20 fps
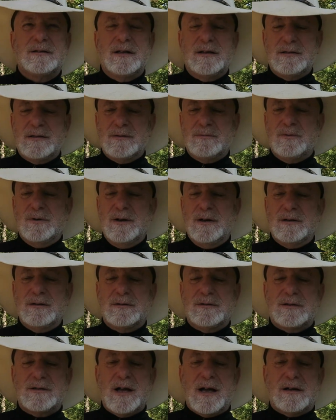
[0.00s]
This is we're
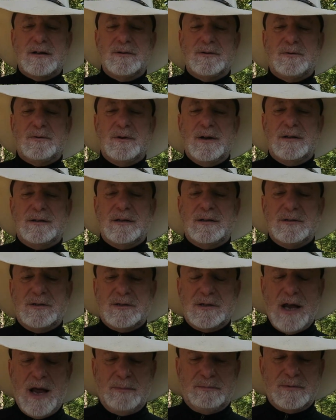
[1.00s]
in Second Corinthians
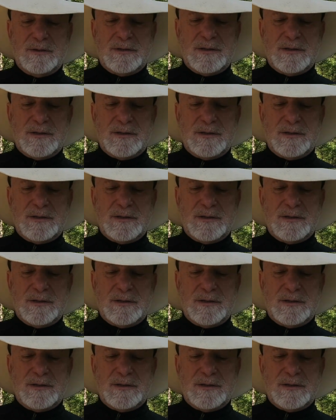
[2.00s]
chapter